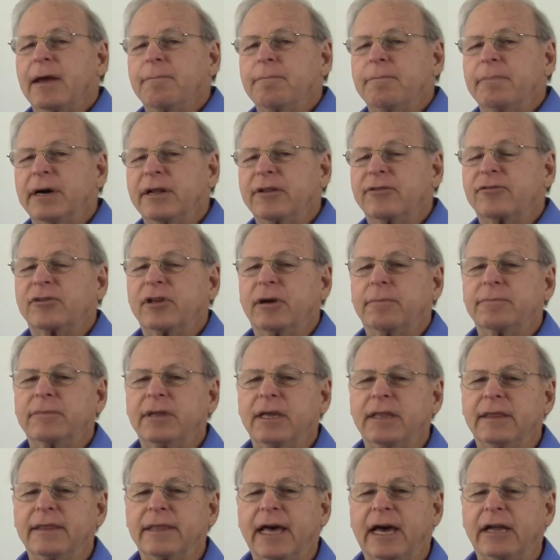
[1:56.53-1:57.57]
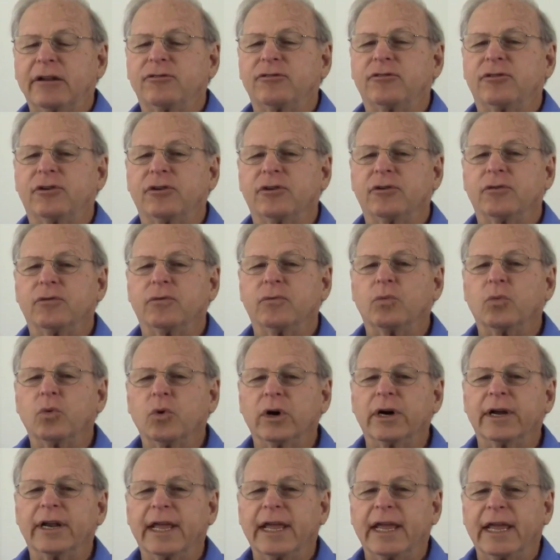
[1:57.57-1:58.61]
but something that you
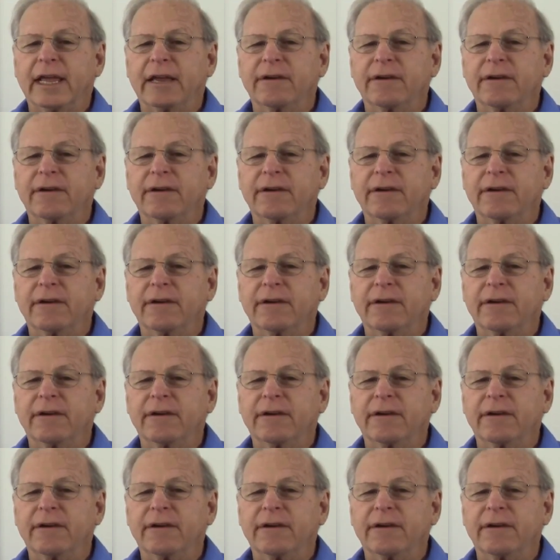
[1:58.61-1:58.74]
would